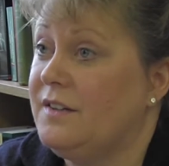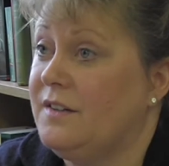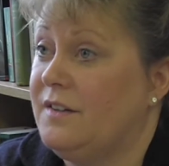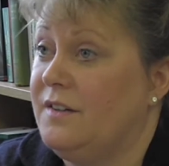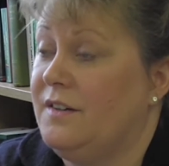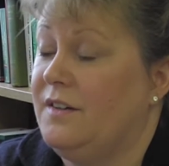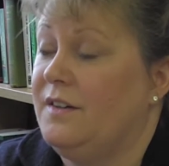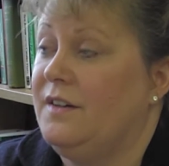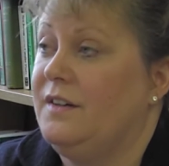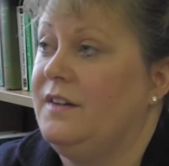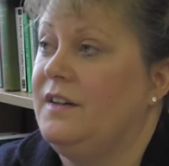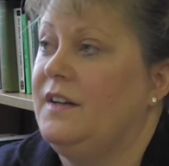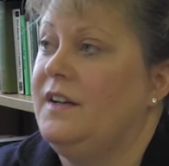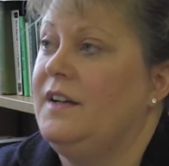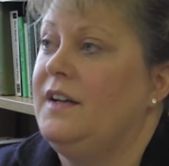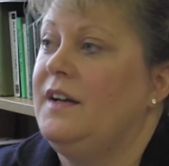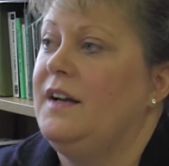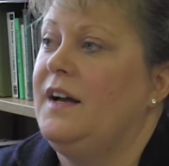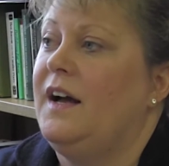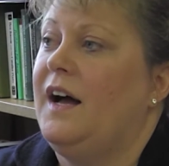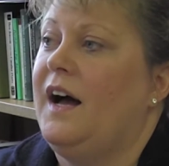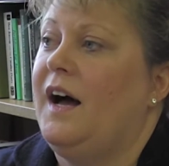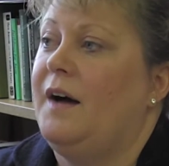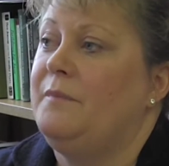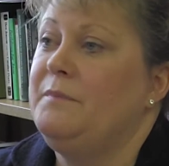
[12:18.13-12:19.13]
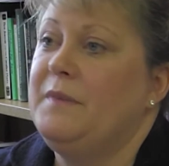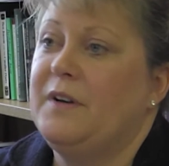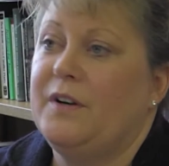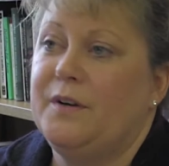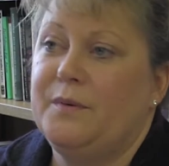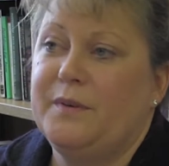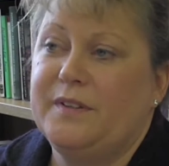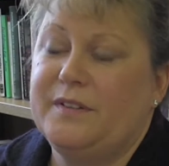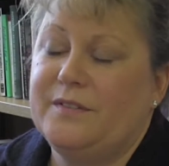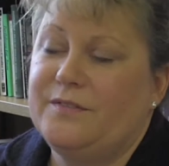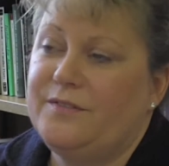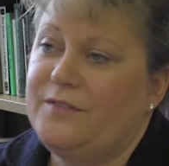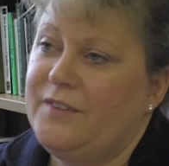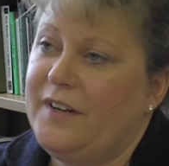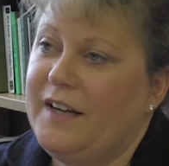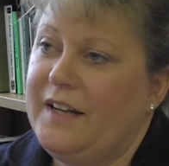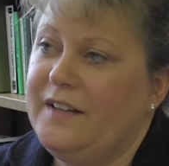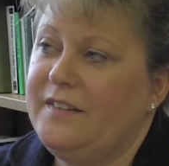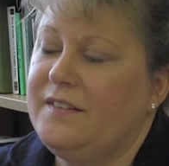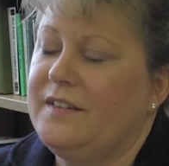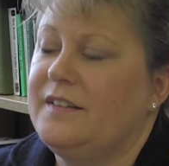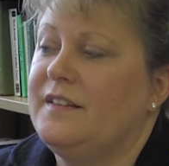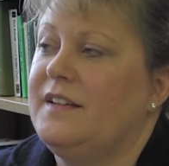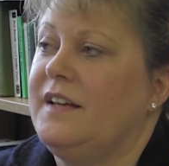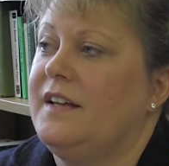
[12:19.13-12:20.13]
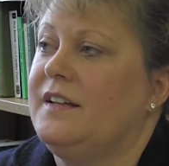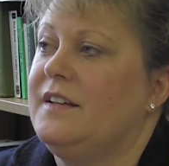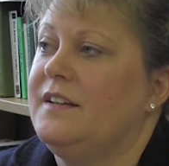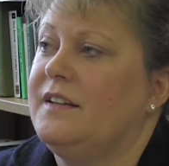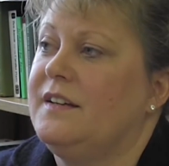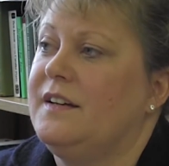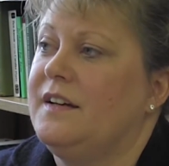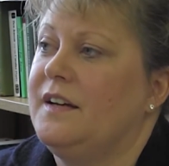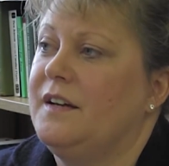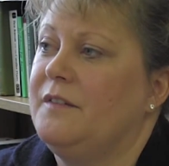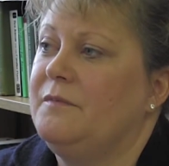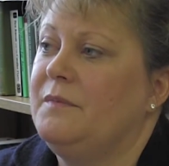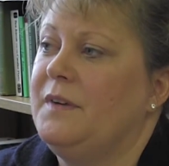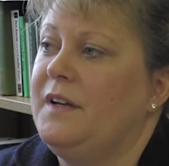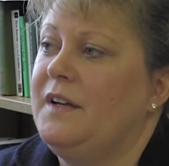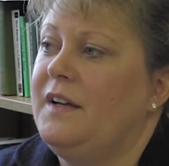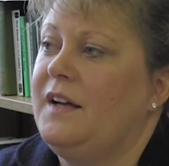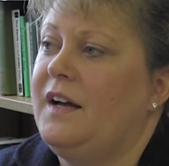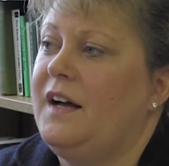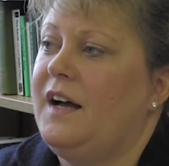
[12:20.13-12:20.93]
to her. Mary was in France at that time.